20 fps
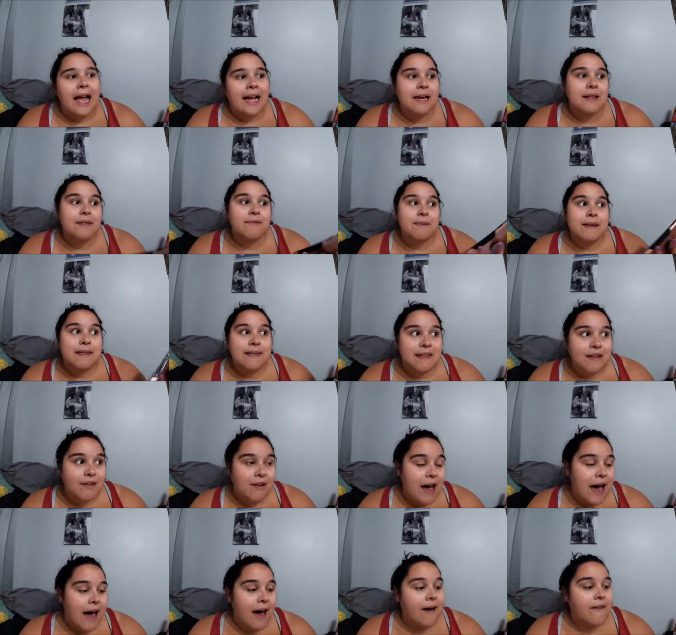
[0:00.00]
I guess we
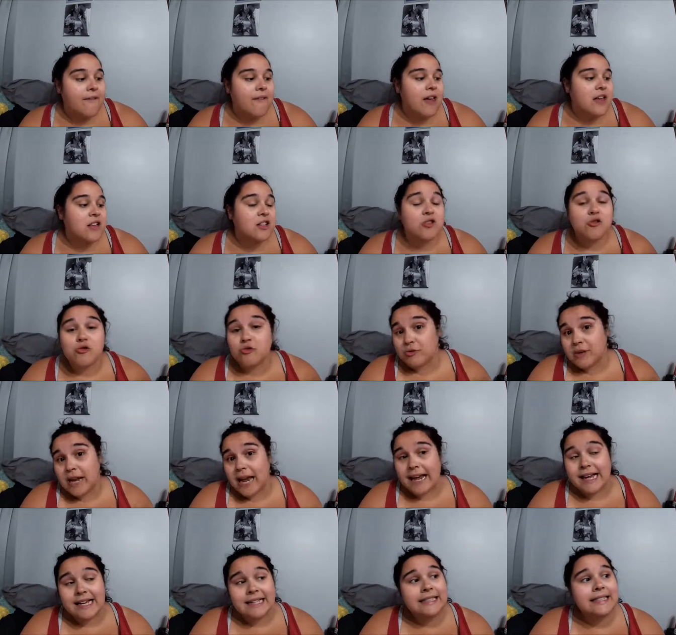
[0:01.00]
still have two
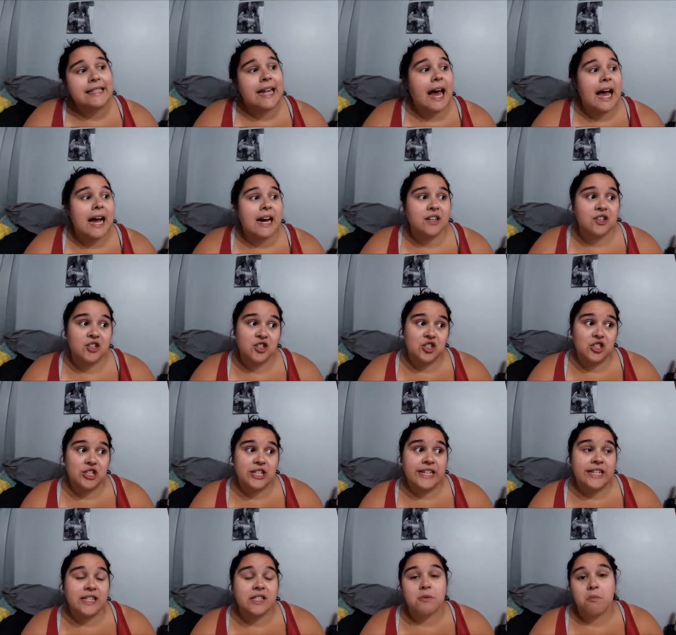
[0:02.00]
days
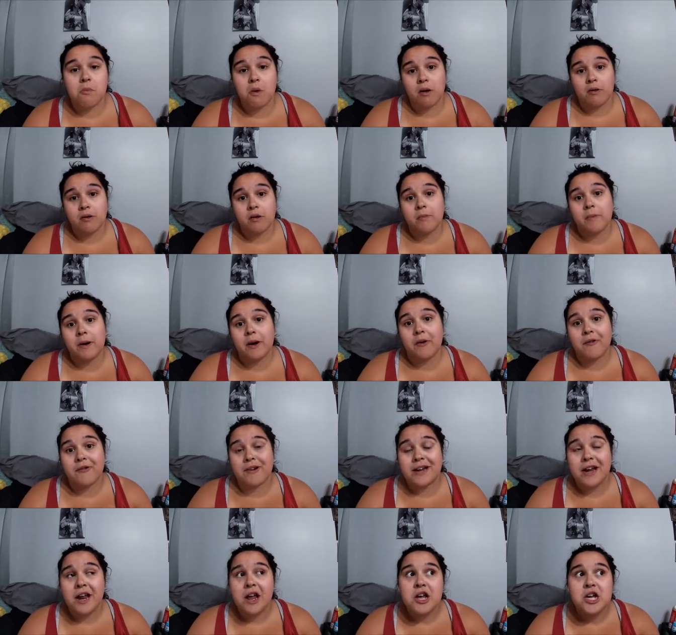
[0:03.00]
actually tomorrow we're
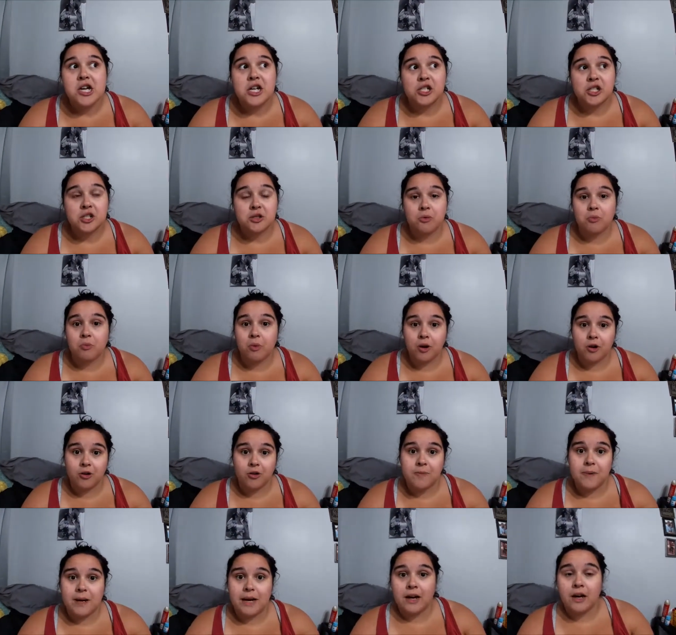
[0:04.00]
going to
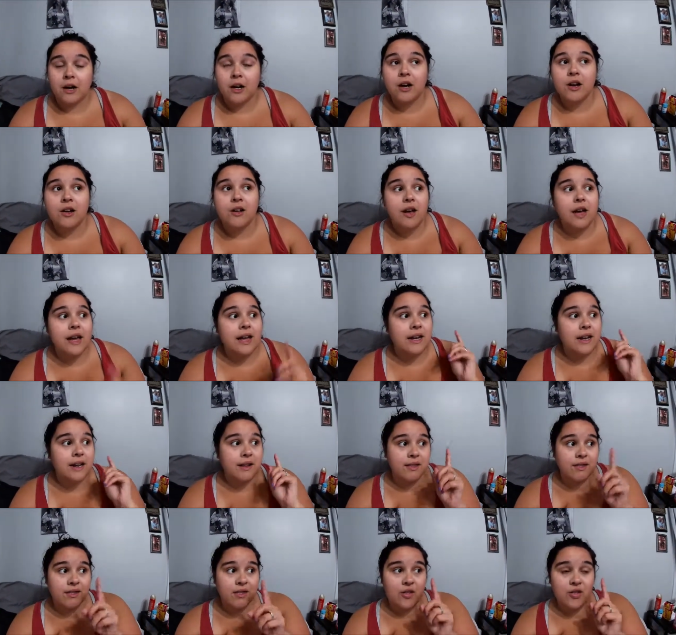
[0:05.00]
Waldameer and
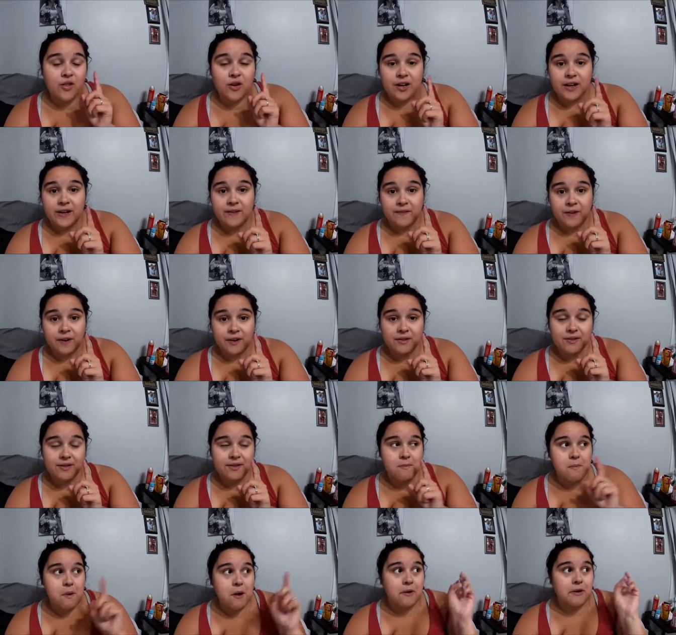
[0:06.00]
it's the
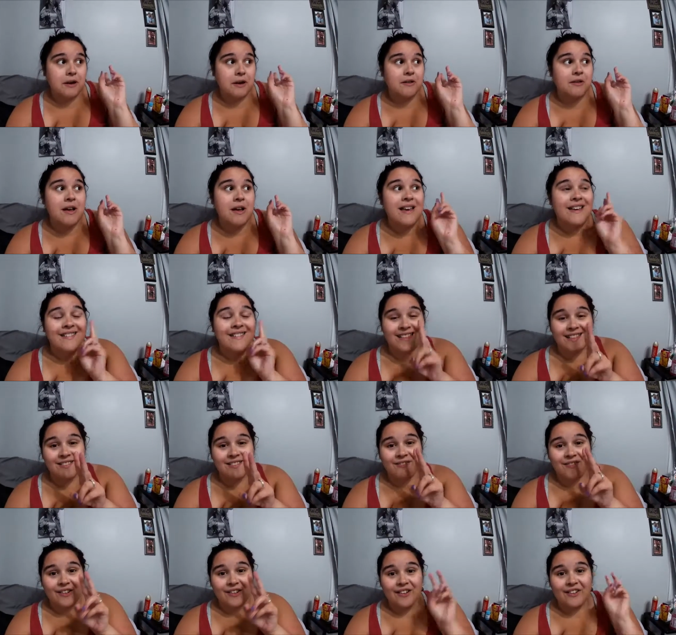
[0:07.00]
31st tomorrow then
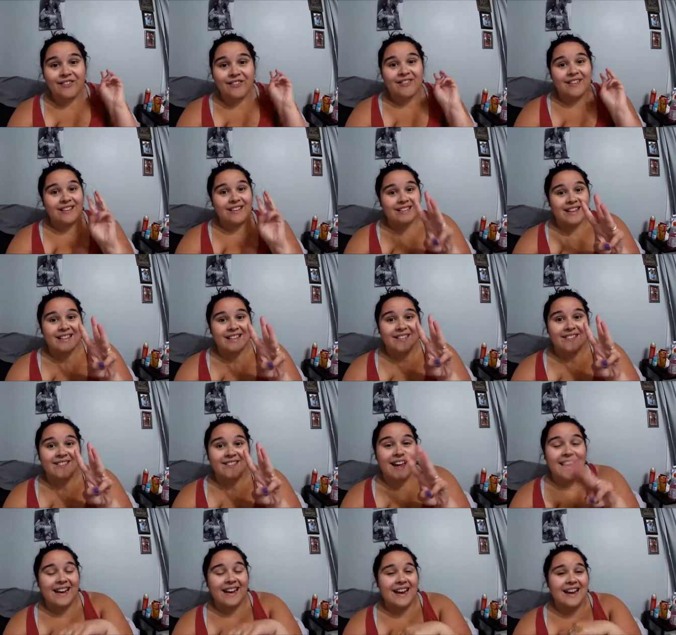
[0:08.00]
the first then the
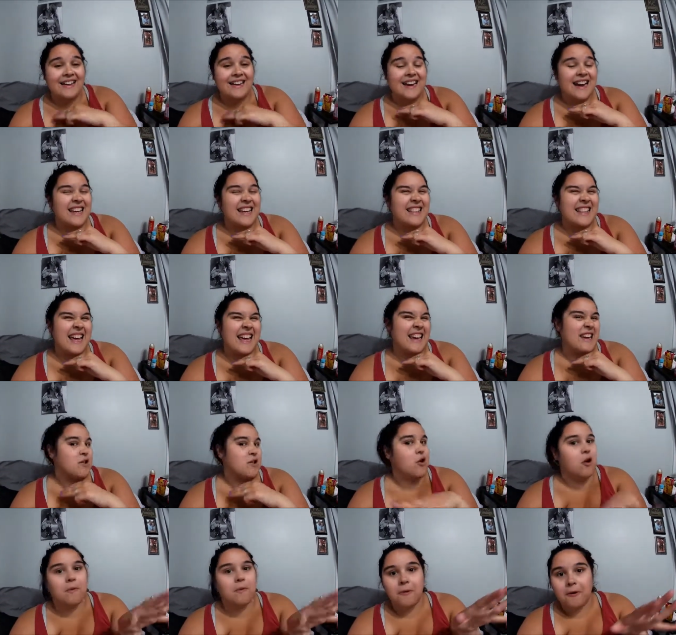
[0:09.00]
second and then
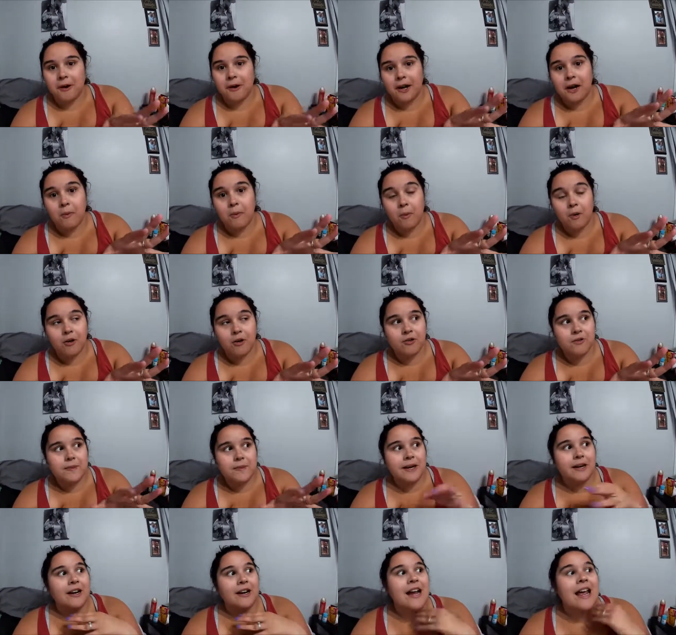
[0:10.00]
no more
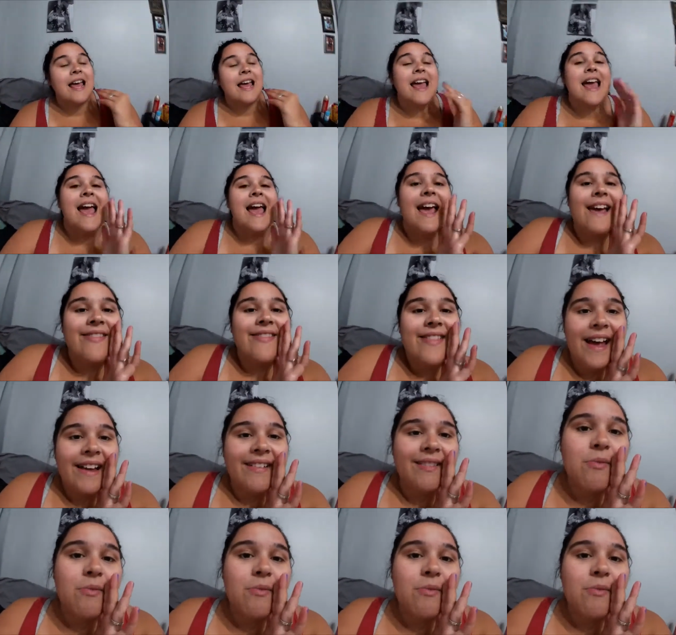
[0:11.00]
Waldameer and